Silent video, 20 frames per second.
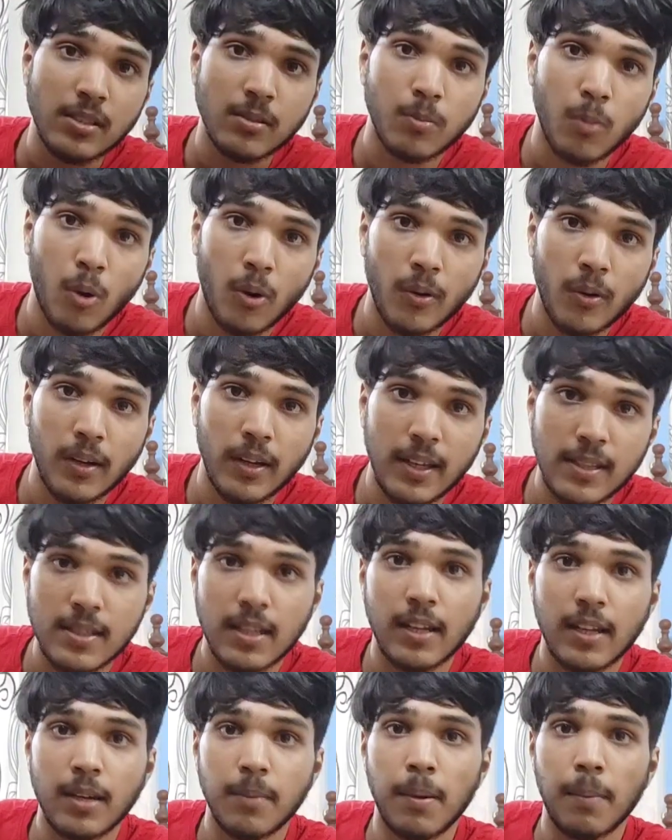is more
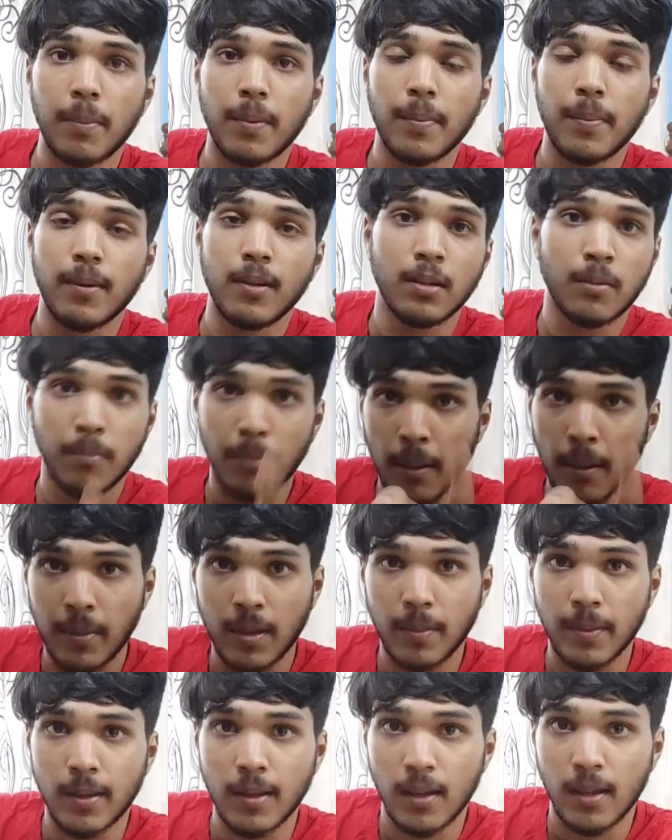easily
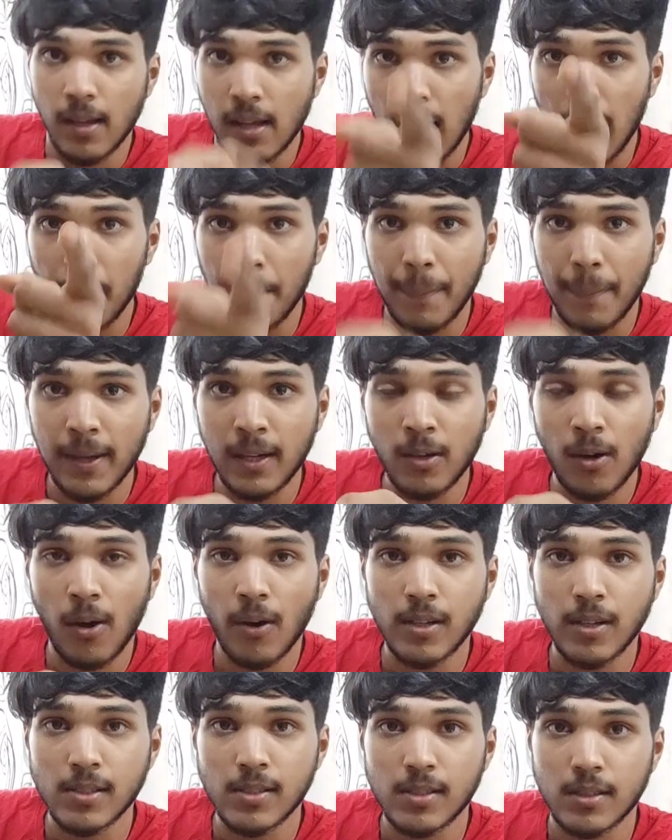memorable? A pink
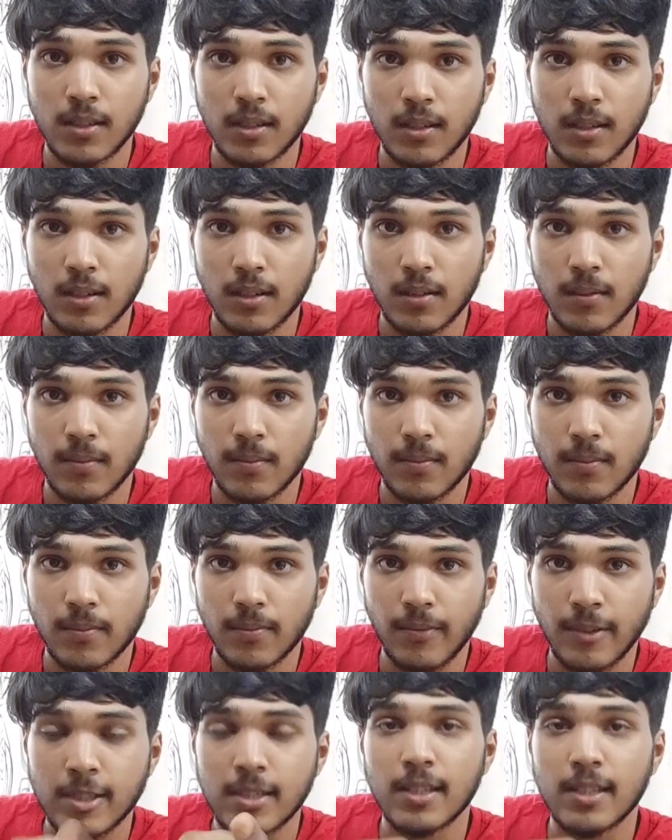horse,
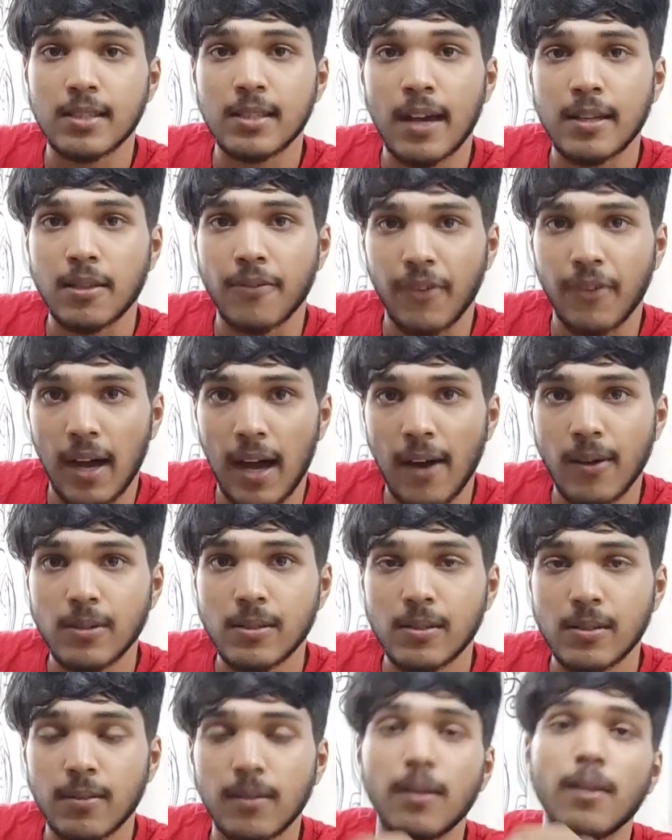which is the size of a
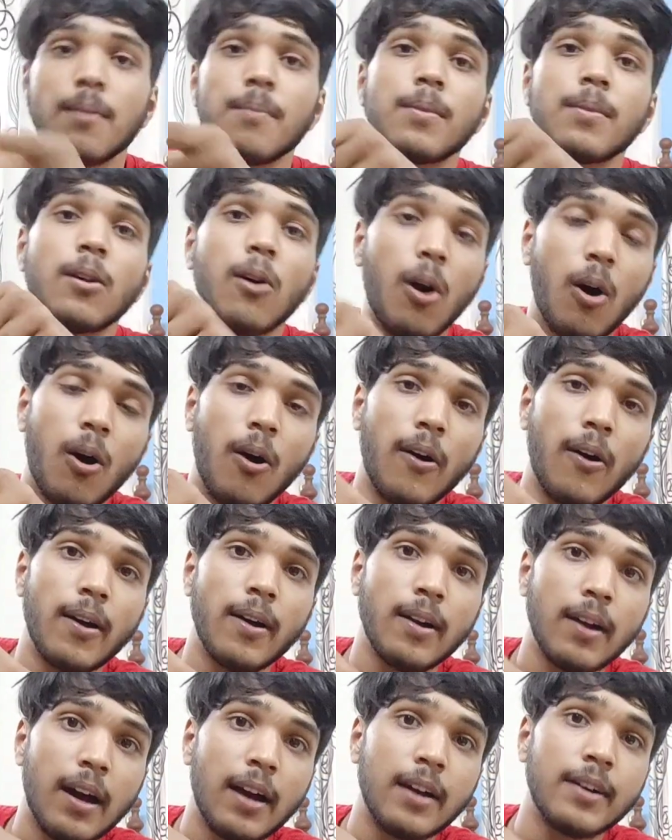house,
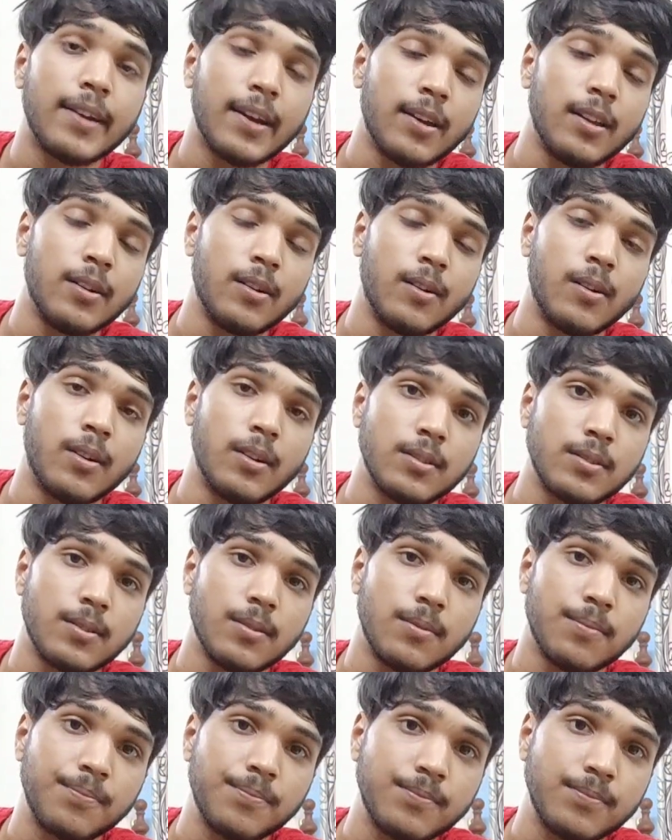or a regular horse.
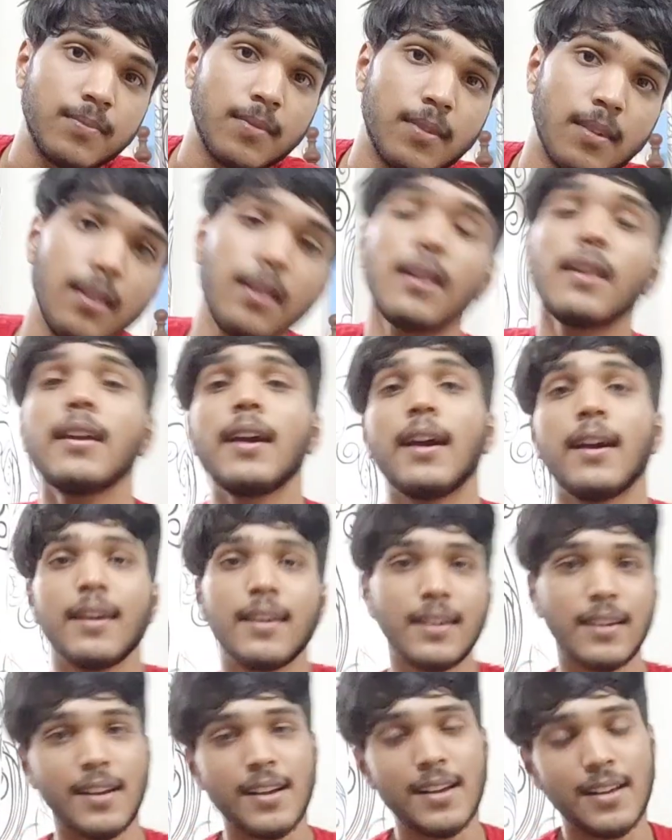Yeah,
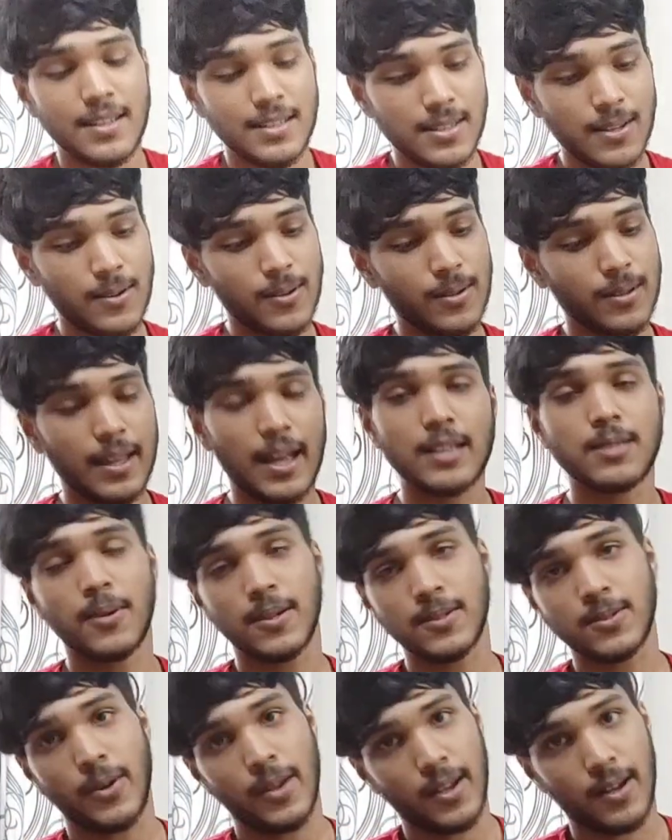so that's
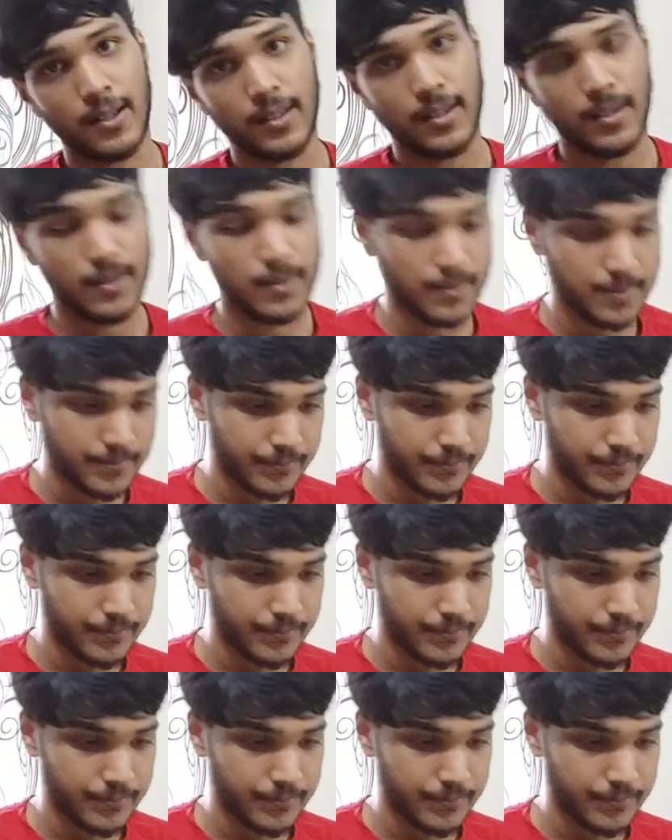what's going on here.